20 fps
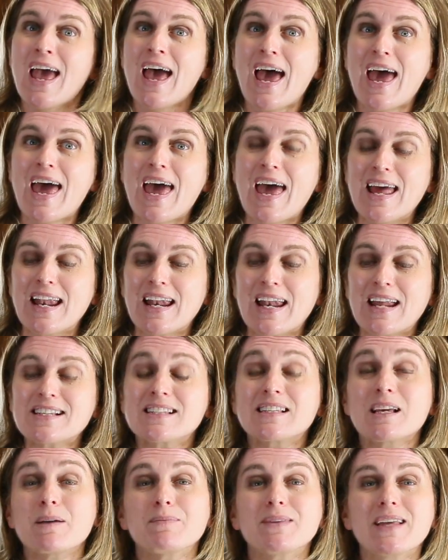and
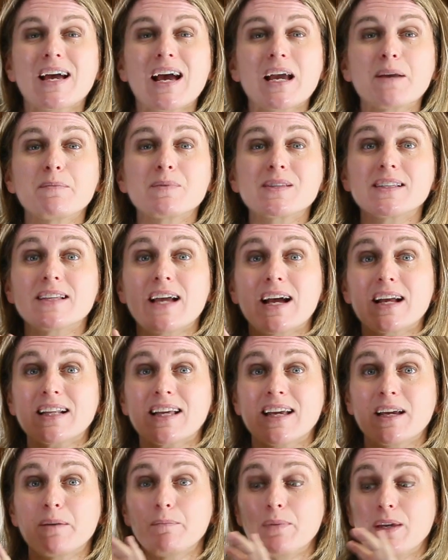sometimes
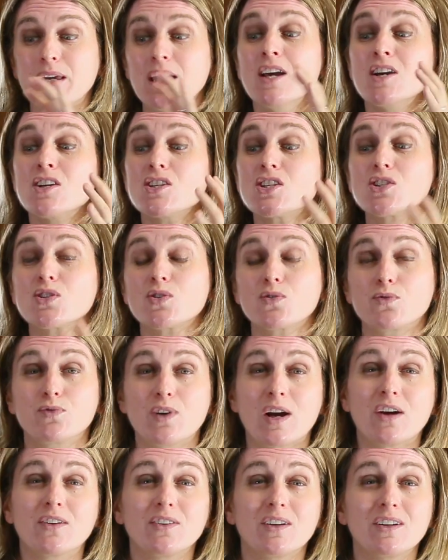that can be
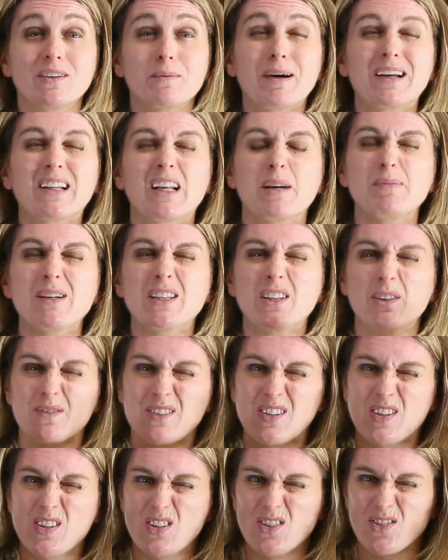surrounded by a bit of
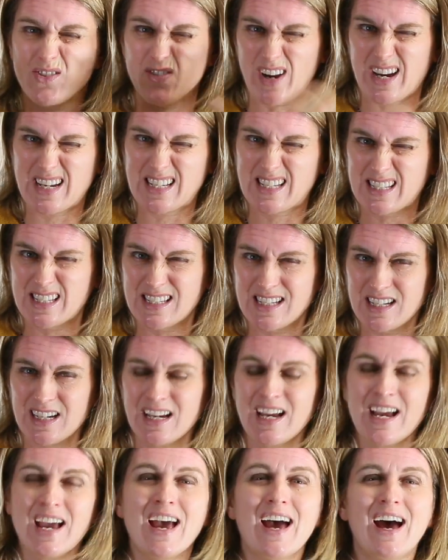stress,
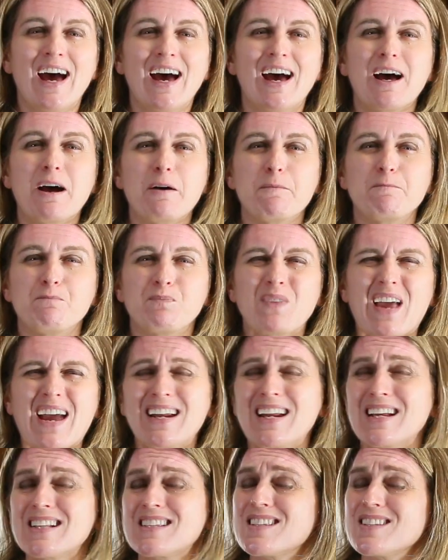and
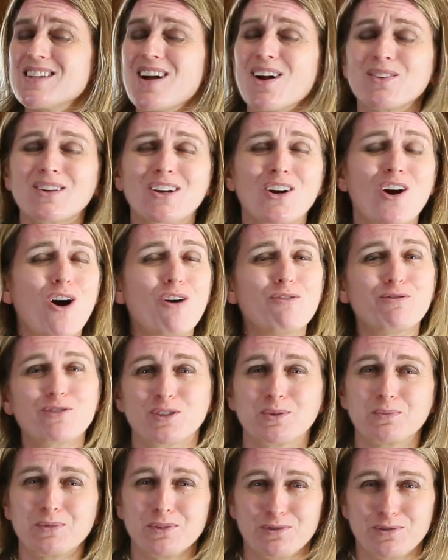it's not
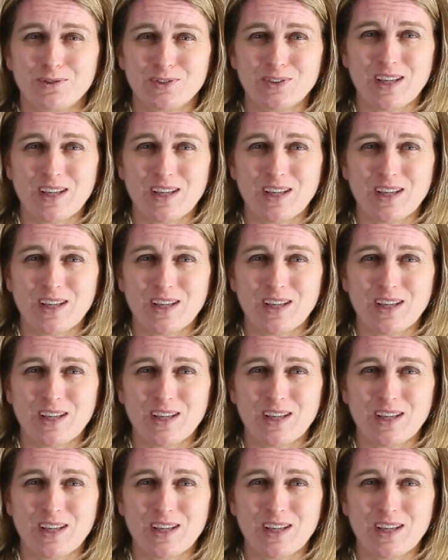comfortable for